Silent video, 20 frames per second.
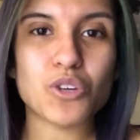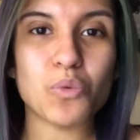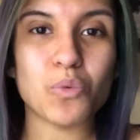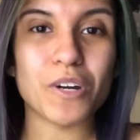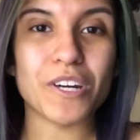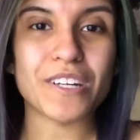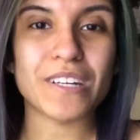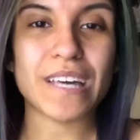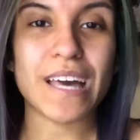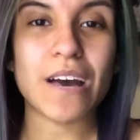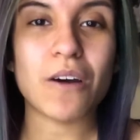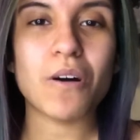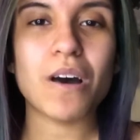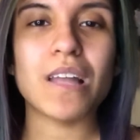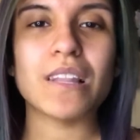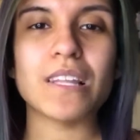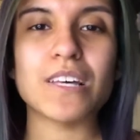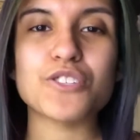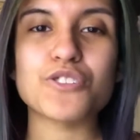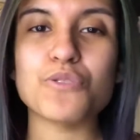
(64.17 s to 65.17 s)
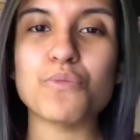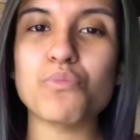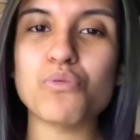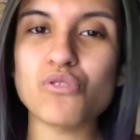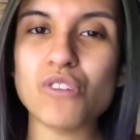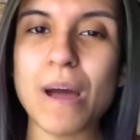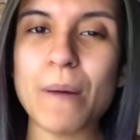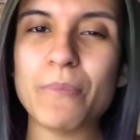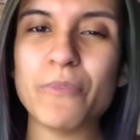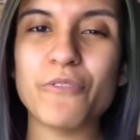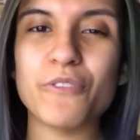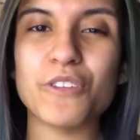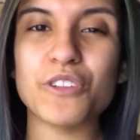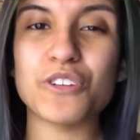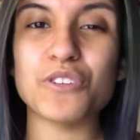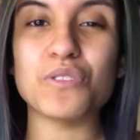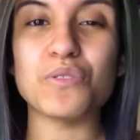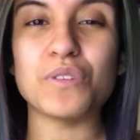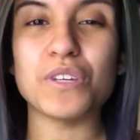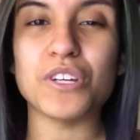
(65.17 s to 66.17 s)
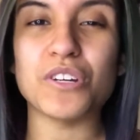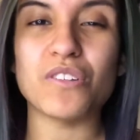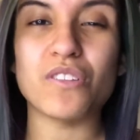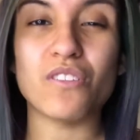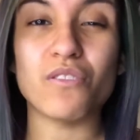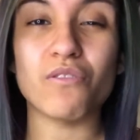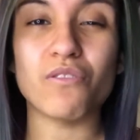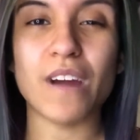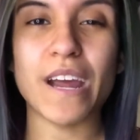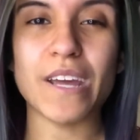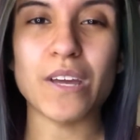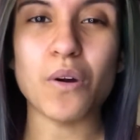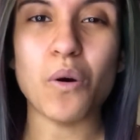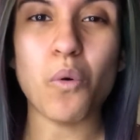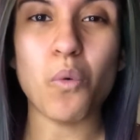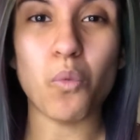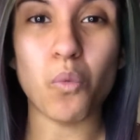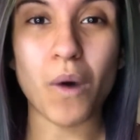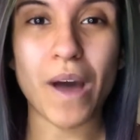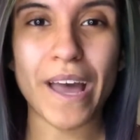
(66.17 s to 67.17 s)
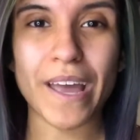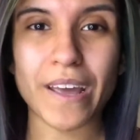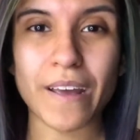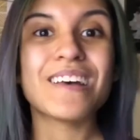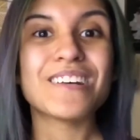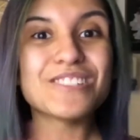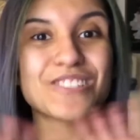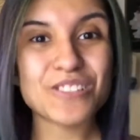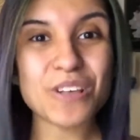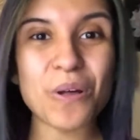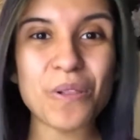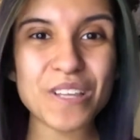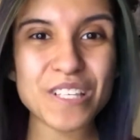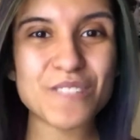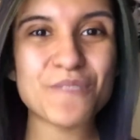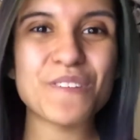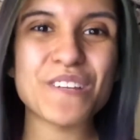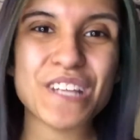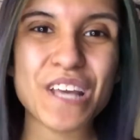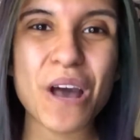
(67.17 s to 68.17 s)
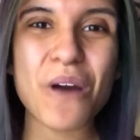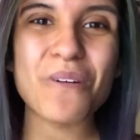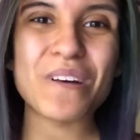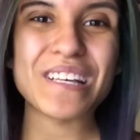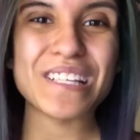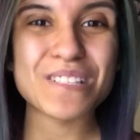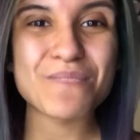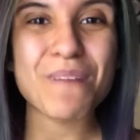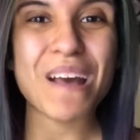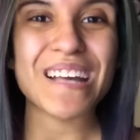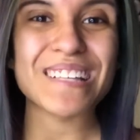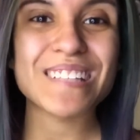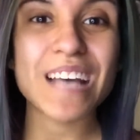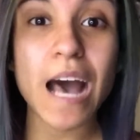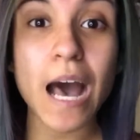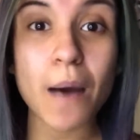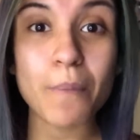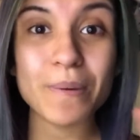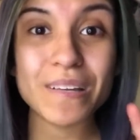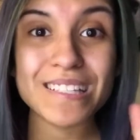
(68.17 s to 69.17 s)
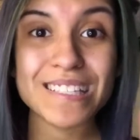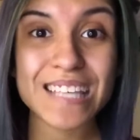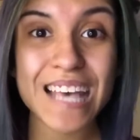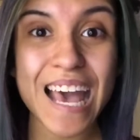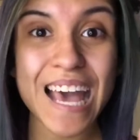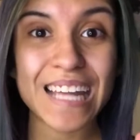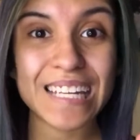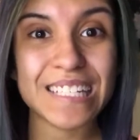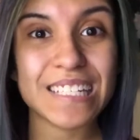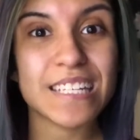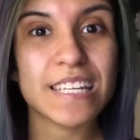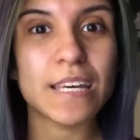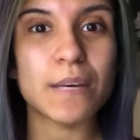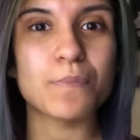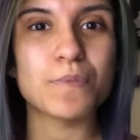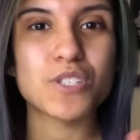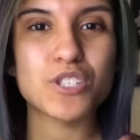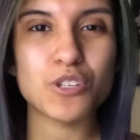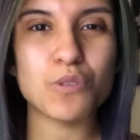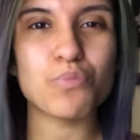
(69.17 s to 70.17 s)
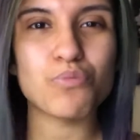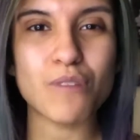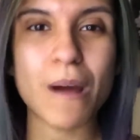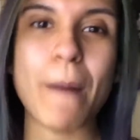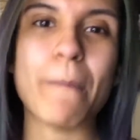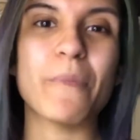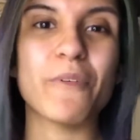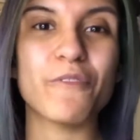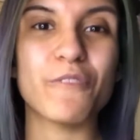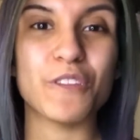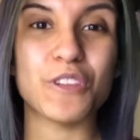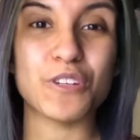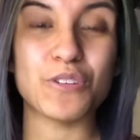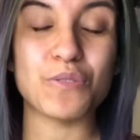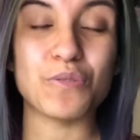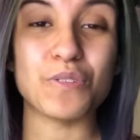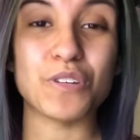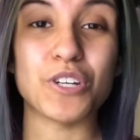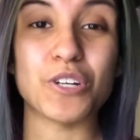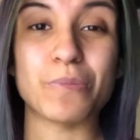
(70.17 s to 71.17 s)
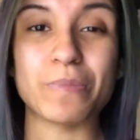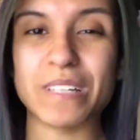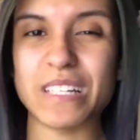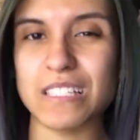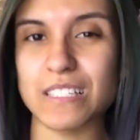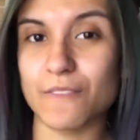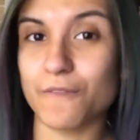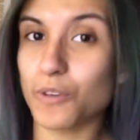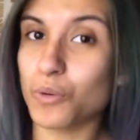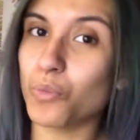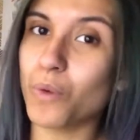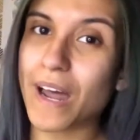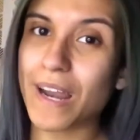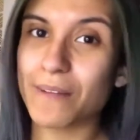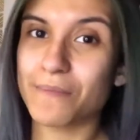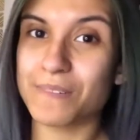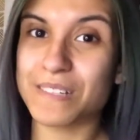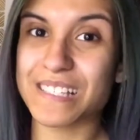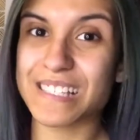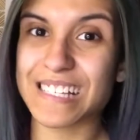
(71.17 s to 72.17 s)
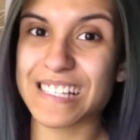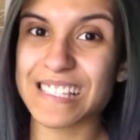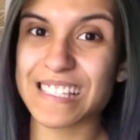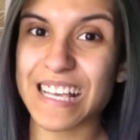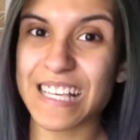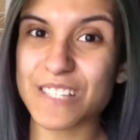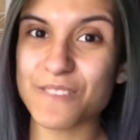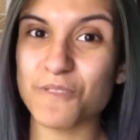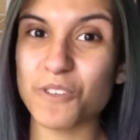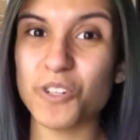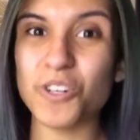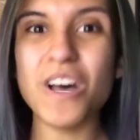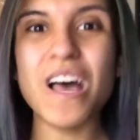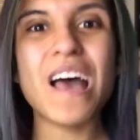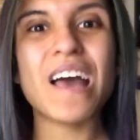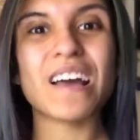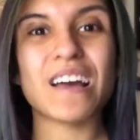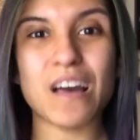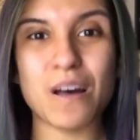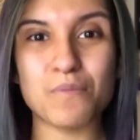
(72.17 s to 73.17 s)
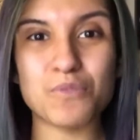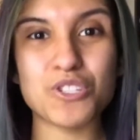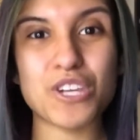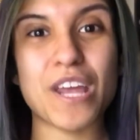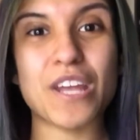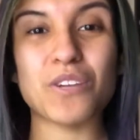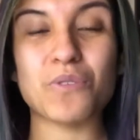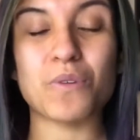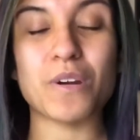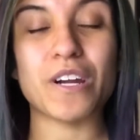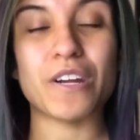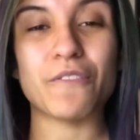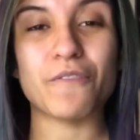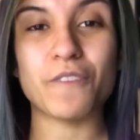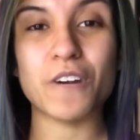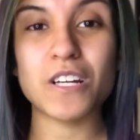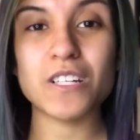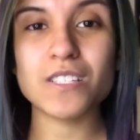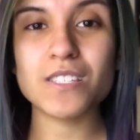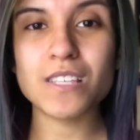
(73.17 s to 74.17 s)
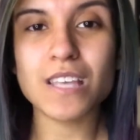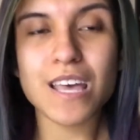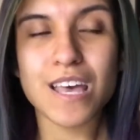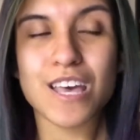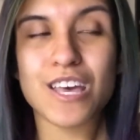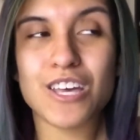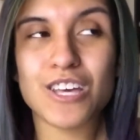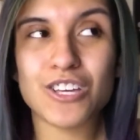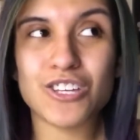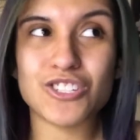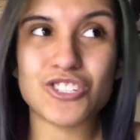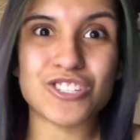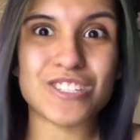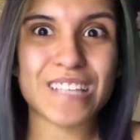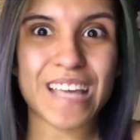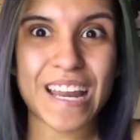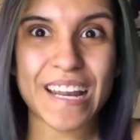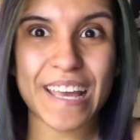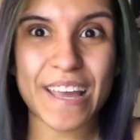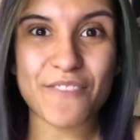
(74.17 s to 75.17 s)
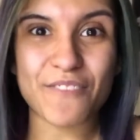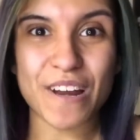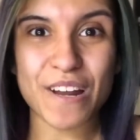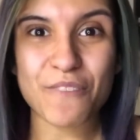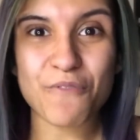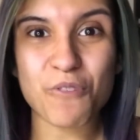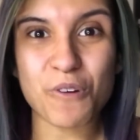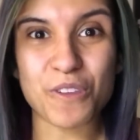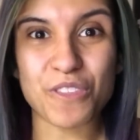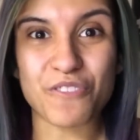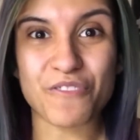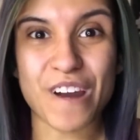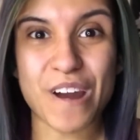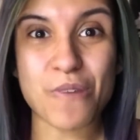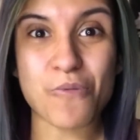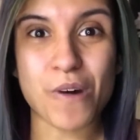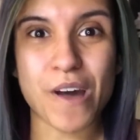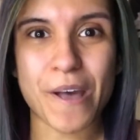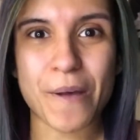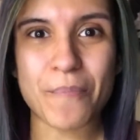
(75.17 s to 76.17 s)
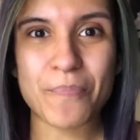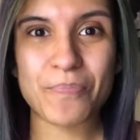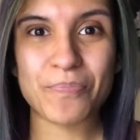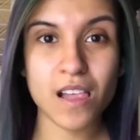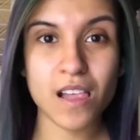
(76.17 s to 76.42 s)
to work out unless you prep for the new year the right way. So this video is my top 10 tips to prep for the new year, because if you want to be successful come January 1st, just got to get ready for it the right way.